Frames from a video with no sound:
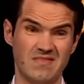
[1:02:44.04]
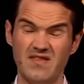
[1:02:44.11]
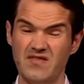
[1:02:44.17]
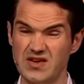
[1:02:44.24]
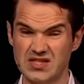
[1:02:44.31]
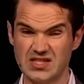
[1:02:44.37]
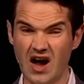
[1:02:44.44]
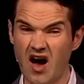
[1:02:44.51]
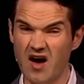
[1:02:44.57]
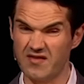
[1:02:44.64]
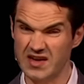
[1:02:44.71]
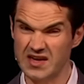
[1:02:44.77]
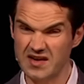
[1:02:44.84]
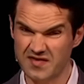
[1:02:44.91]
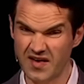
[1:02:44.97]
If you're
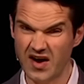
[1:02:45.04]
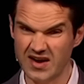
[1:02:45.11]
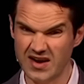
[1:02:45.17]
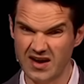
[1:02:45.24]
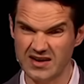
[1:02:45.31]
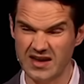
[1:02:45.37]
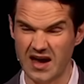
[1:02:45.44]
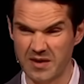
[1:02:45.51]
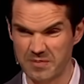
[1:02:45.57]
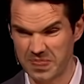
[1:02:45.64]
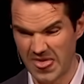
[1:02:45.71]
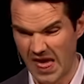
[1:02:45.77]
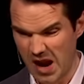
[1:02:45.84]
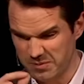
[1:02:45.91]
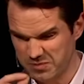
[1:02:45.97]
starving, you're fine, aren't you?
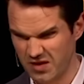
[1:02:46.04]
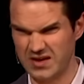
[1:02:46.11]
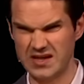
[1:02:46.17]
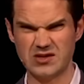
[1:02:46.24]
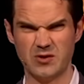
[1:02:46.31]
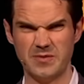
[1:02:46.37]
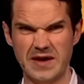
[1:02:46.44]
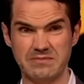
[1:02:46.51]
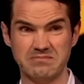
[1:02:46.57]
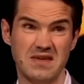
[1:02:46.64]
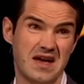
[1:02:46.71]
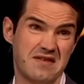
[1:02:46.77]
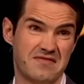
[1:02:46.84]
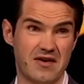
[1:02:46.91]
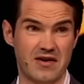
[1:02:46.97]
Well, these are a bit,
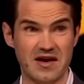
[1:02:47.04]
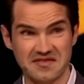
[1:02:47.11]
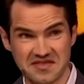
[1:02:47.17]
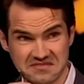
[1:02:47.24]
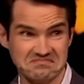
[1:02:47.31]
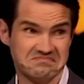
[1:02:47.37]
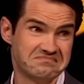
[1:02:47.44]
nah, fair enough.